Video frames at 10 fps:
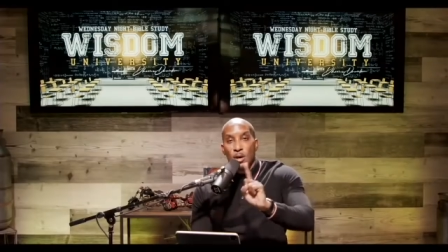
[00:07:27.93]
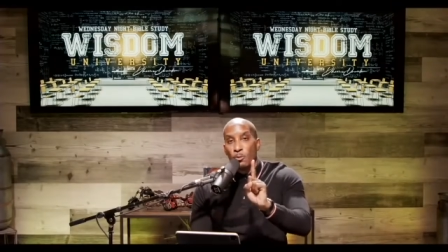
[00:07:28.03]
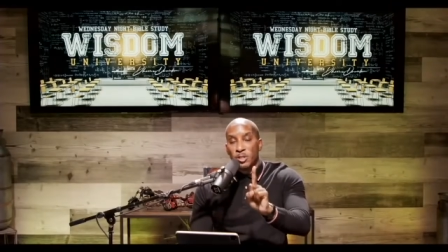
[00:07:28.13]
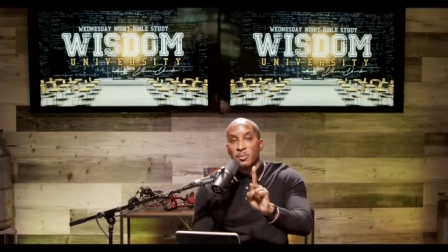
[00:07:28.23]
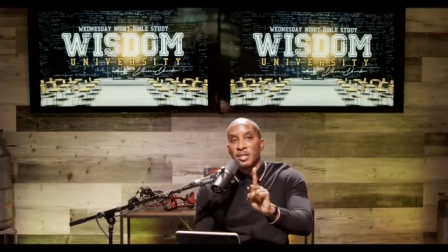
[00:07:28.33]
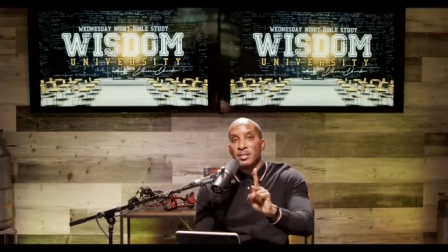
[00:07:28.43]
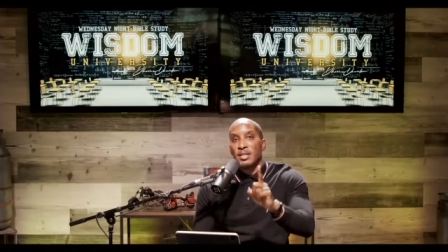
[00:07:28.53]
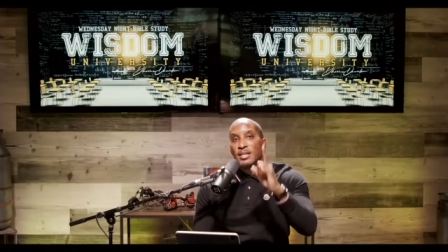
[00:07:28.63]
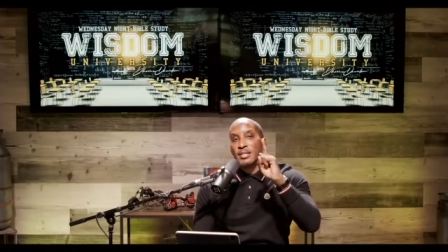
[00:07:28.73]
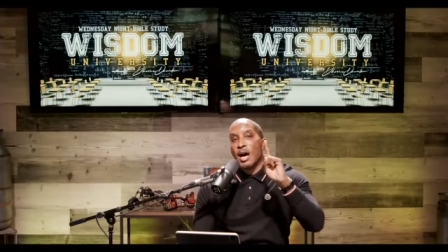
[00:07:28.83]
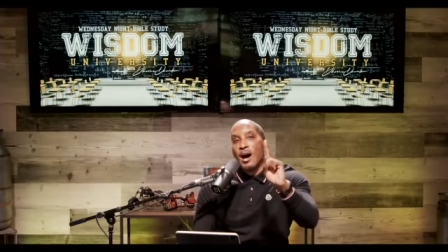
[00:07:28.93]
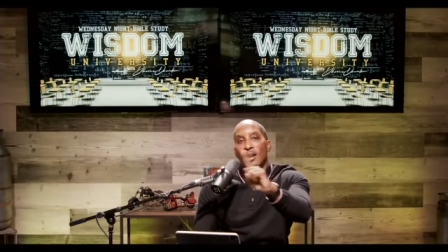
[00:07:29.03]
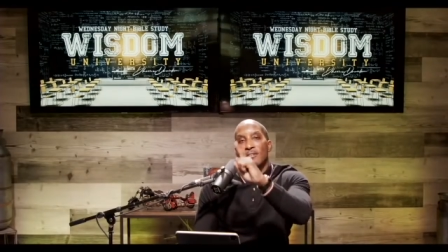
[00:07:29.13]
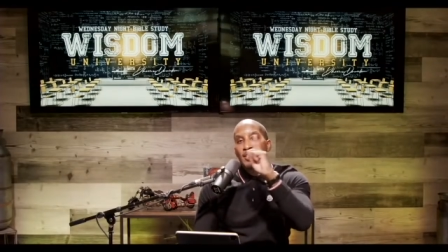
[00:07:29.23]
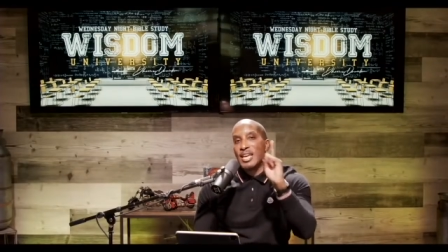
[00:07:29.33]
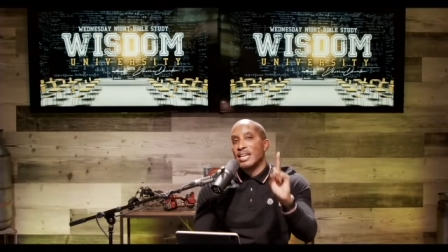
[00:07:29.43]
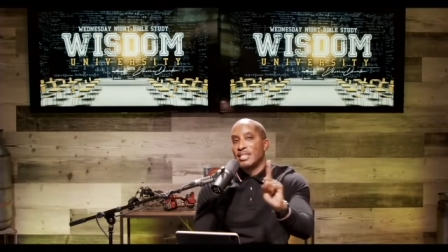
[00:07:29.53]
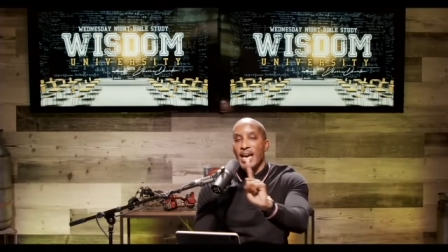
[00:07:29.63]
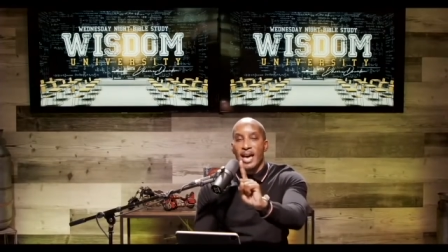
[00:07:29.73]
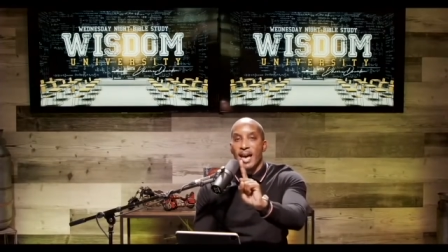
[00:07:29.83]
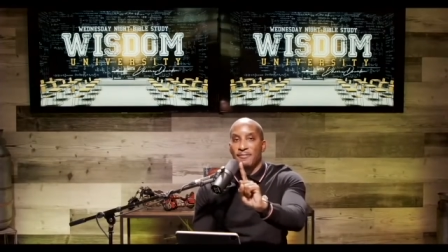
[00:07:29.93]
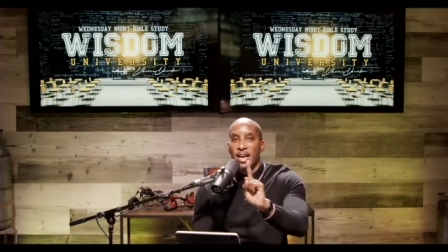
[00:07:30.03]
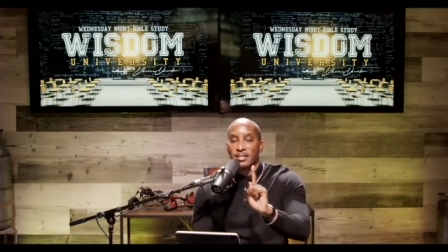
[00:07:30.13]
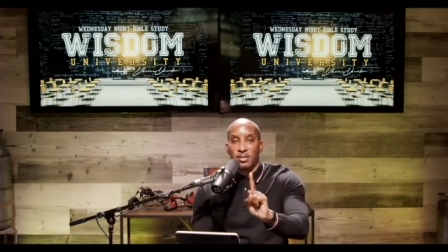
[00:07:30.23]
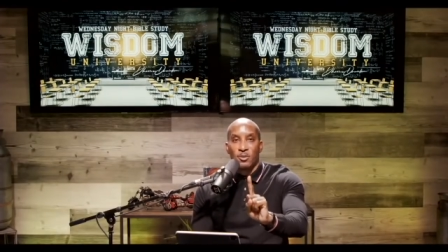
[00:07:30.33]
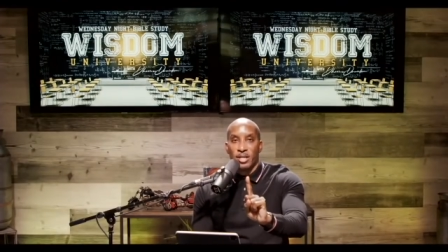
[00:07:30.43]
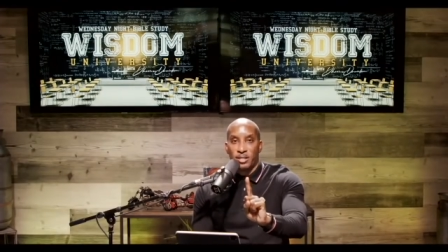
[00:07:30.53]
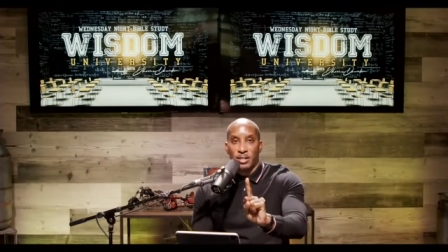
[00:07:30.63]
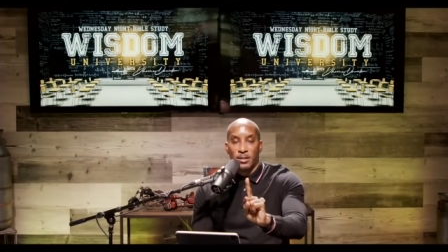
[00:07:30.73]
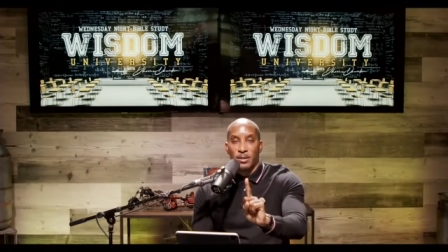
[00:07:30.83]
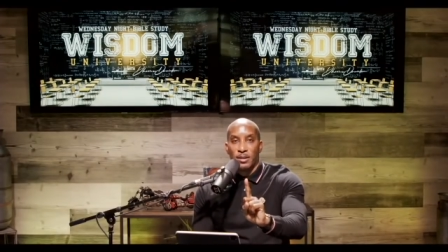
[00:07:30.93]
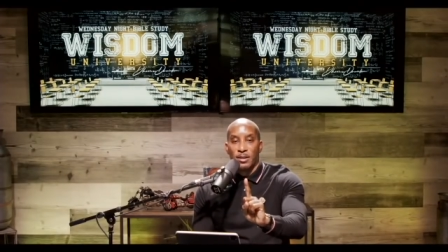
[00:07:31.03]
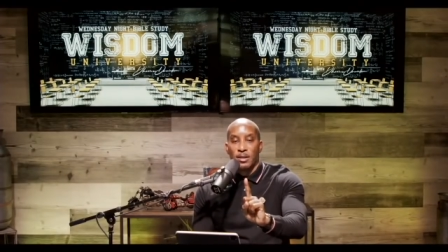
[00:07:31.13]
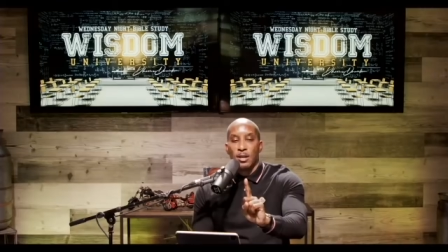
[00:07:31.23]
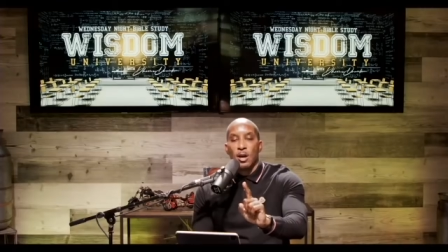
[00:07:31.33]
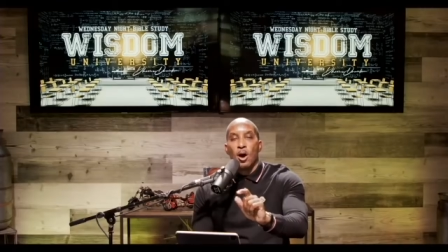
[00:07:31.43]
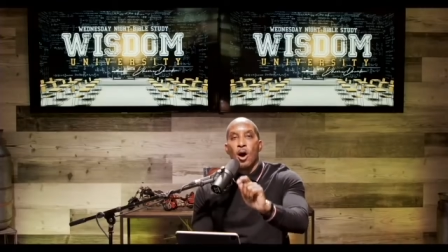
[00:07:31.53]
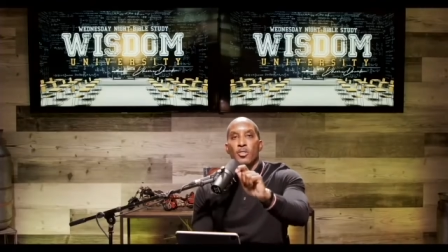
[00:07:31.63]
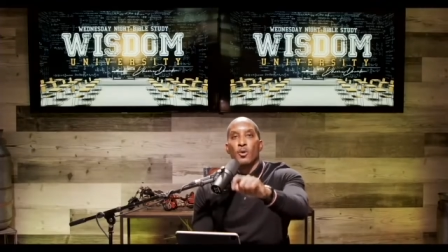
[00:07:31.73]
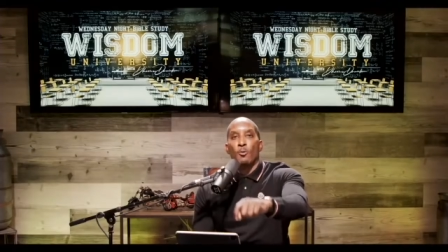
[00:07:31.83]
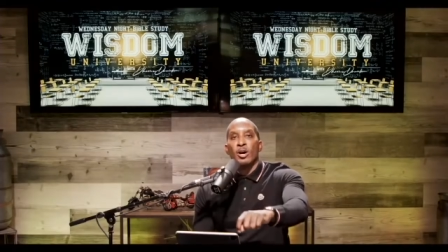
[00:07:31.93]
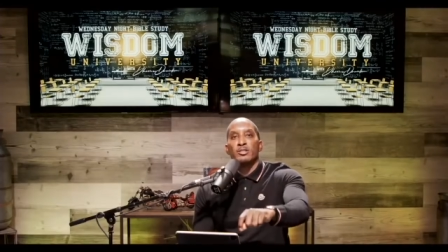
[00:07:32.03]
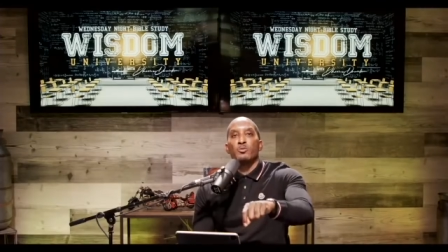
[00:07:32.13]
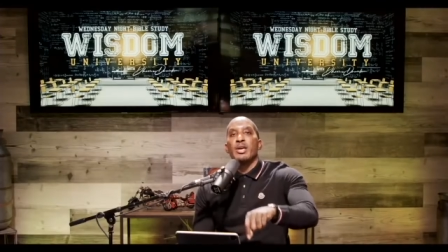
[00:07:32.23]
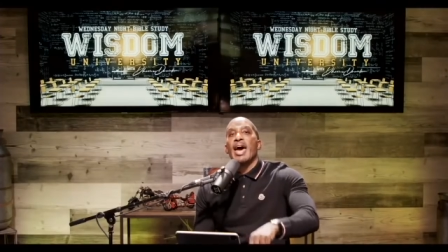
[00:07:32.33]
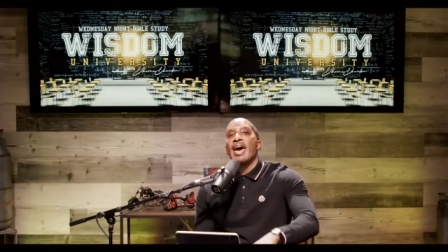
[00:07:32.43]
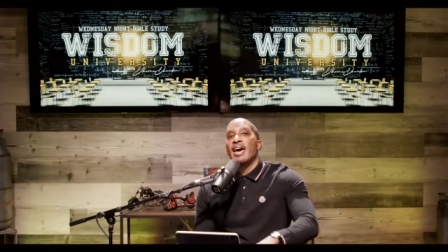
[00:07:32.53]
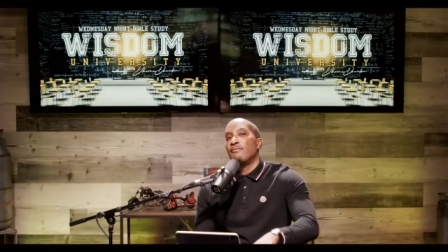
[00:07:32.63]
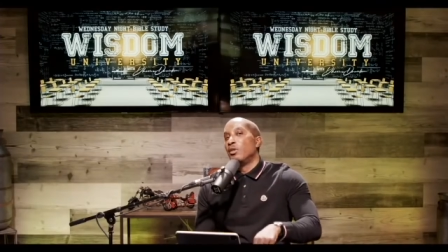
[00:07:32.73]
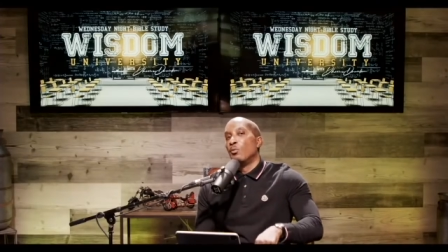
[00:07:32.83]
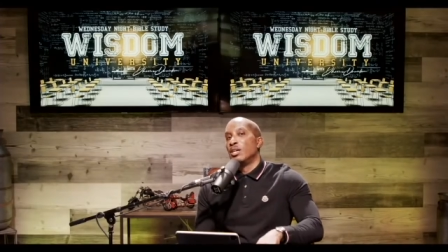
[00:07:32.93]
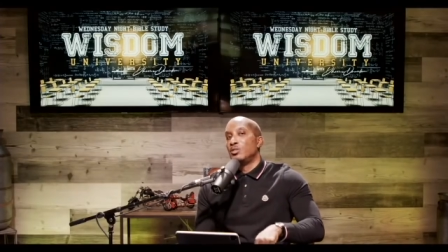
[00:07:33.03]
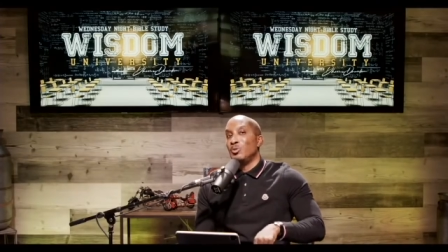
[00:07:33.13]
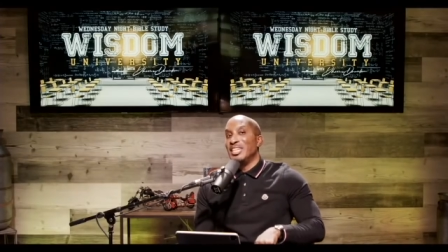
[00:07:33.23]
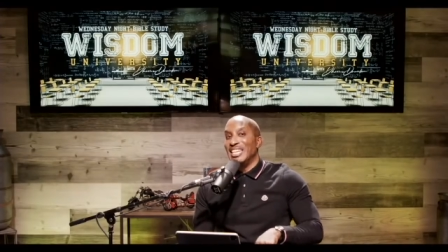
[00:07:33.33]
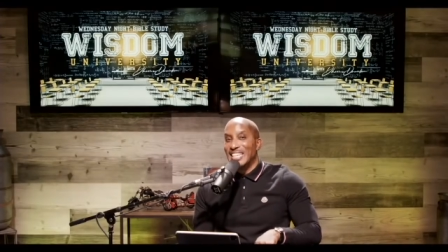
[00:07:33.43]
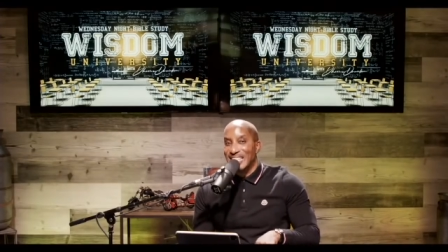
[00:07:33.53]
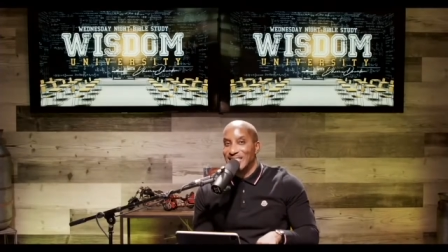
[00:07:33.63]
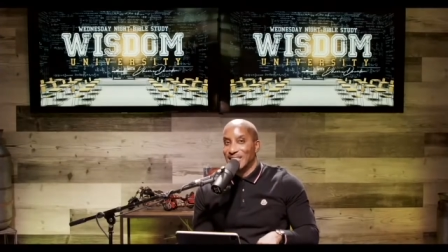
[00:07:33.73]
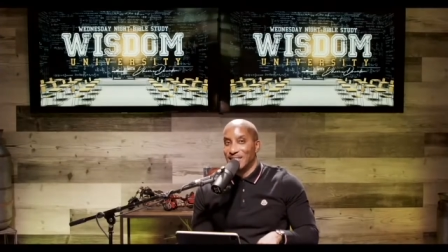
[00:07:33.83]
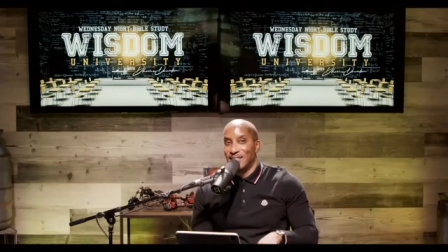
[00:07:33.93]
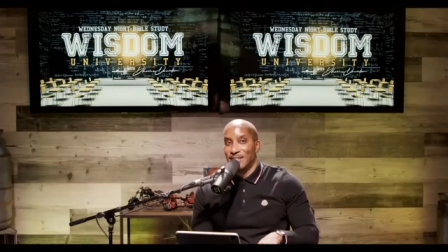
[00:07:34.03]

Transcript: Which means this all of us has to have to ask the question Are the ones we have the ones we need?